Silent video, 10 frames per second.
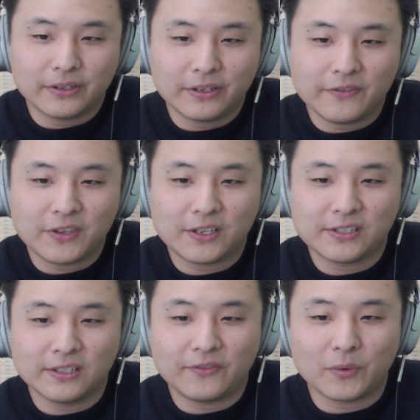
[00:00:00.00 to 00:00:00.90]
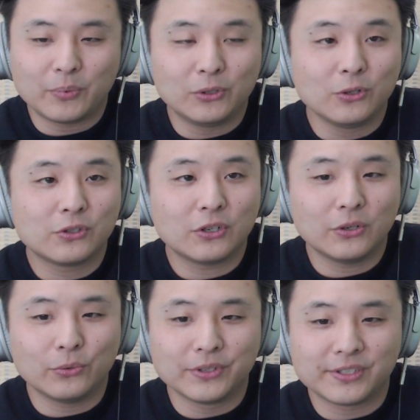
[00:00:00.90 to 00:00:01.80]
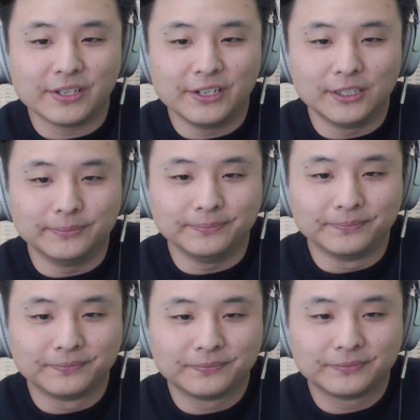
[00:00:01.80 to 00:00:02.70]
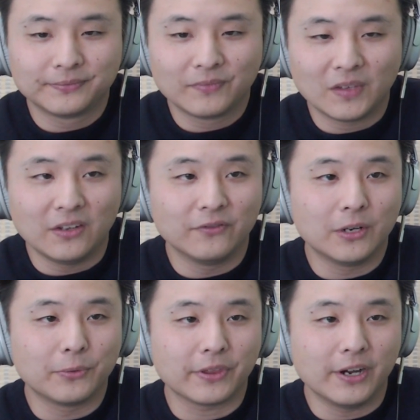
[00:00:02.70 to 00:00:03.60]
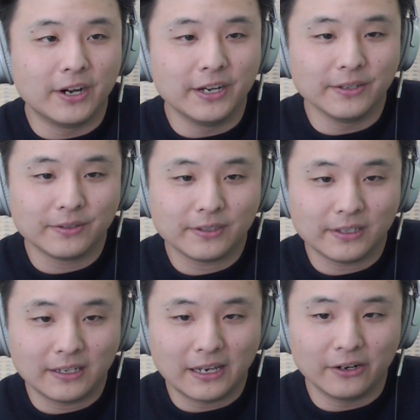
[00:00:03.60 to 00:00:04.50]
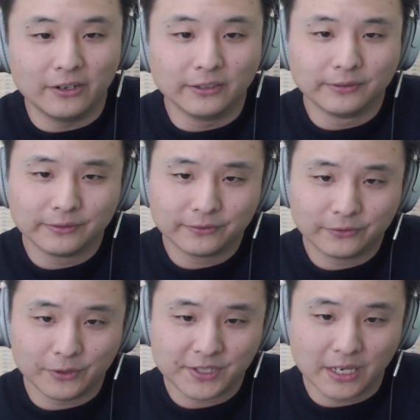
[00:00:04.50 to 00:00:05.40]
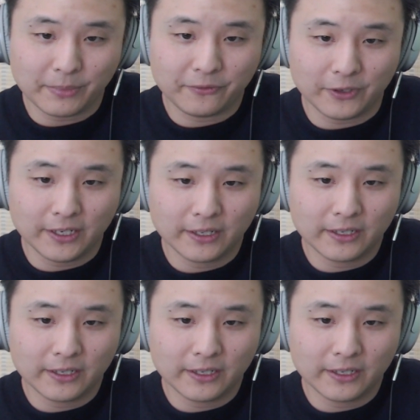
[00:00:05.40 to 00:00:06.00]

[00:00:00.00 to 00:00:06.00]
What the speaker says: if the producer was involved with On at all for Set Me Free.